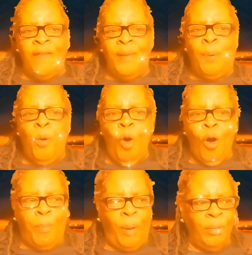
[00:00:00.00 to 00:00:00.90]
When
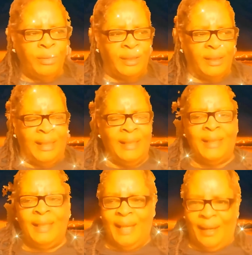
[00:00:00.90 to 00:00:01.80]
every poor
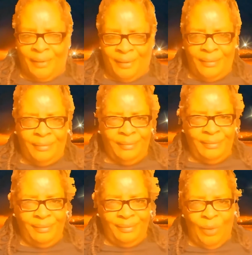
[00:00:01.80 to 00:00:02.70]
person get together,
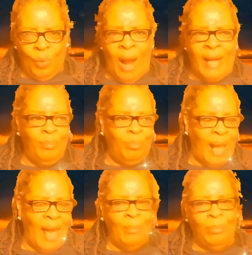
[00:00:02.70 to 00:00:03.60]

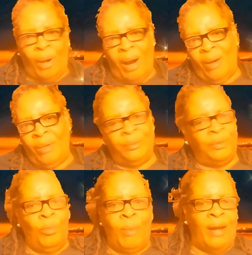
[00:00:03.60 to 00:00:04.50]
white, black,
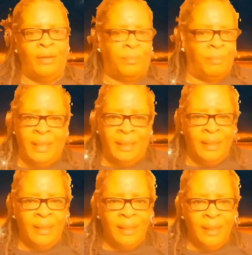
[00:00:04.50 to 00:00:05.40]
brown, no matter
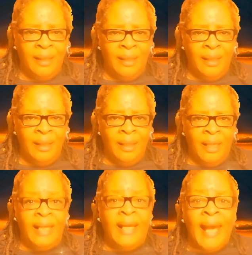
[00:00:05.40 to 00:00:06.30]
to me.
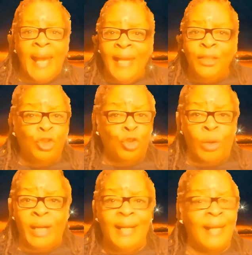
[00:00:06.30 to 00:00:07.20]

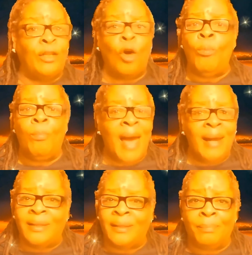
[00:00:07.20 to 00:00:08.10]
Gay, straight, it
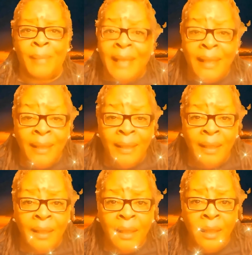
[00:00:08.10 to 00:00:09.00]
don't matter to
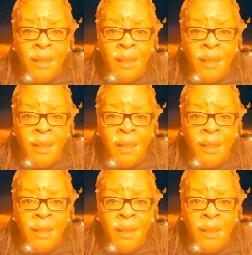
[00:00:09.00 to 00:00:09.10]
me.